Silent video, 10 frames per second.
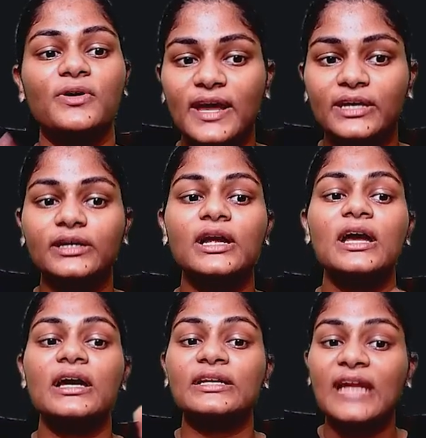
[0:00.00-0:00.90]
wire
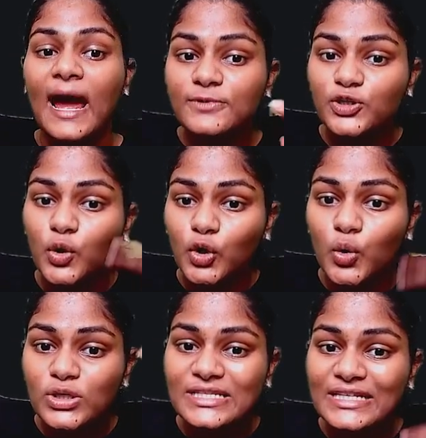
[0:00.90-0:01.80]
wrapped
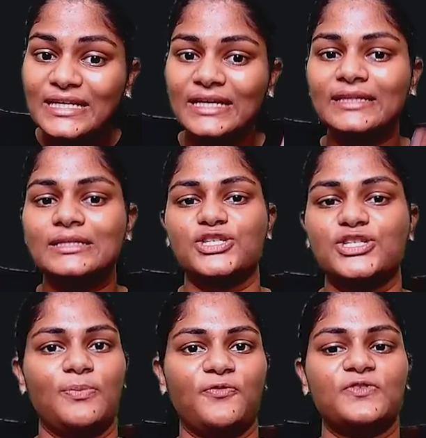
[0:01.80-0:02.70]
closely in the
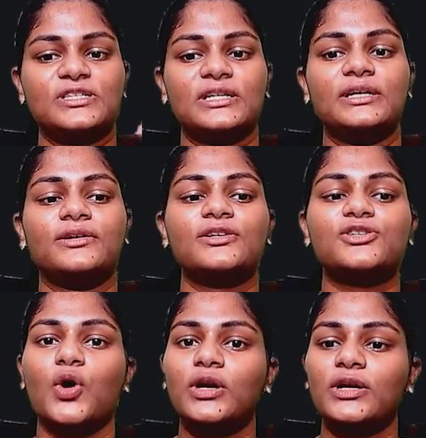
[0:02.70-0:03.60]
shape of a cylinder
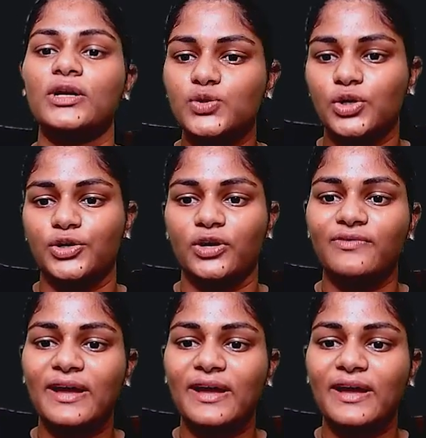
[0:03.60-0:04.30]
is called a solenoid.